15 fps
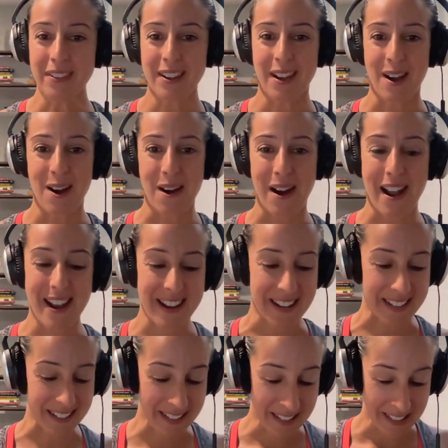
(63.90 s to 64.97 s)
All
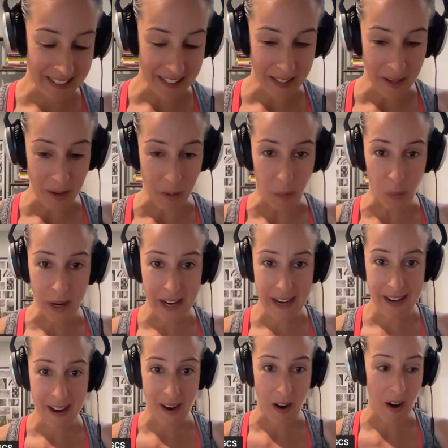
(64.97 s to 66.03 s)
right.
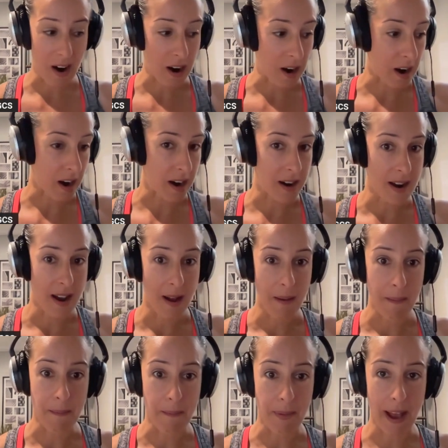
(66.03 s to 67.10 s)
We are
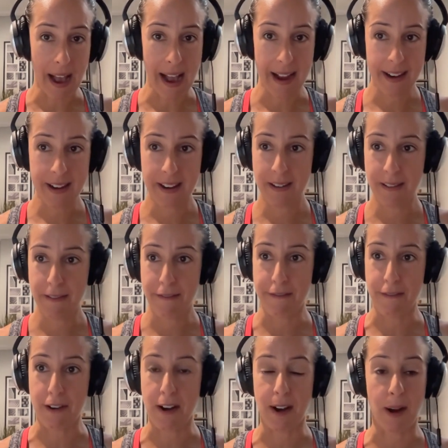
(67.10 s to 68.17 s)
back
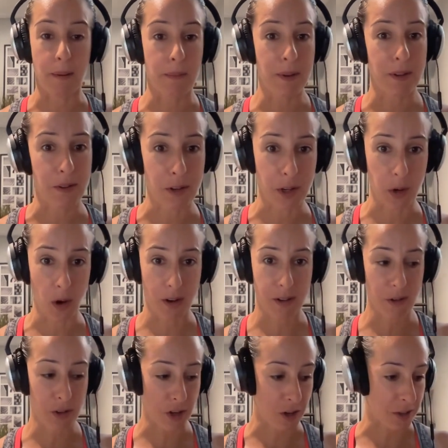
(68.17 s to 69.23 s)
from New York,
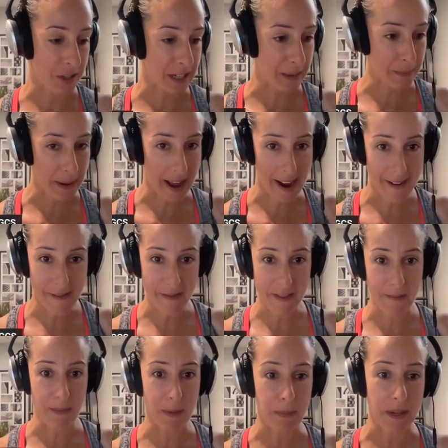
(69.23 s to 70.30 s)
New Jersey, back
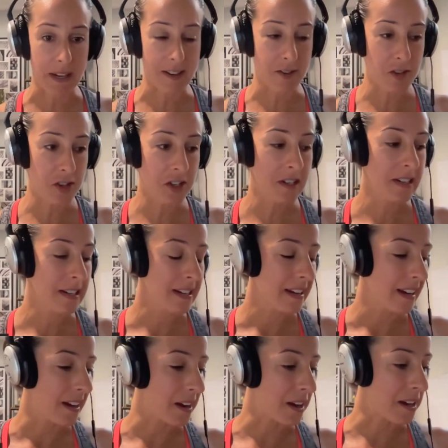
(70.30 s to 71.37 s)
from the beach,
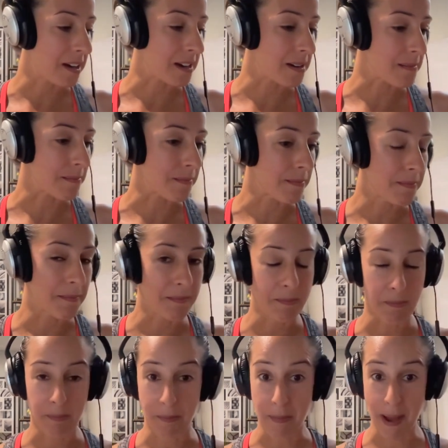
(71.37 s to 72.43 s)

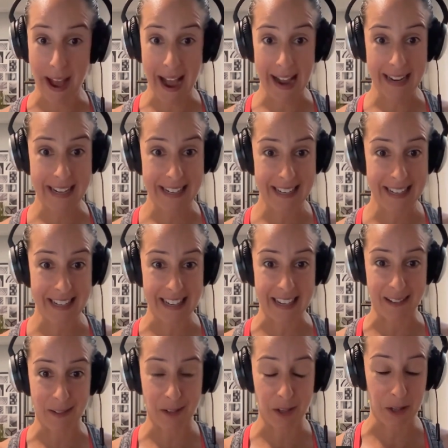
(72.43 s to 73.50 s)
back
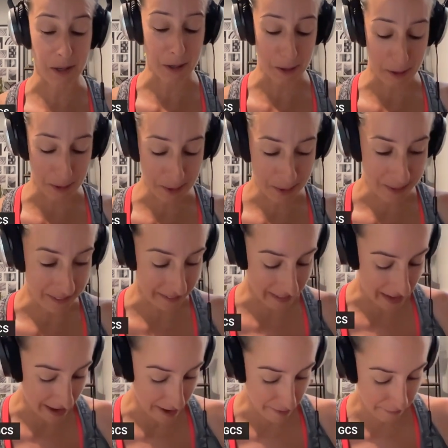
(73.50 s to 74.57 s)
into
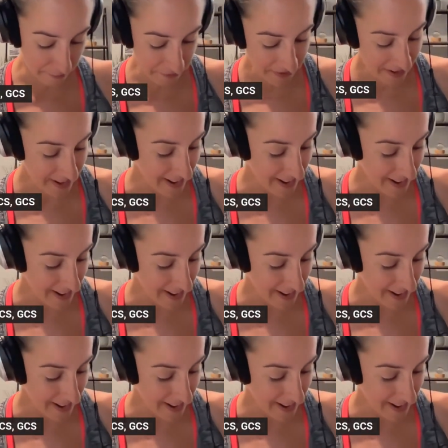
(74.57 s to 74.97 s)
life.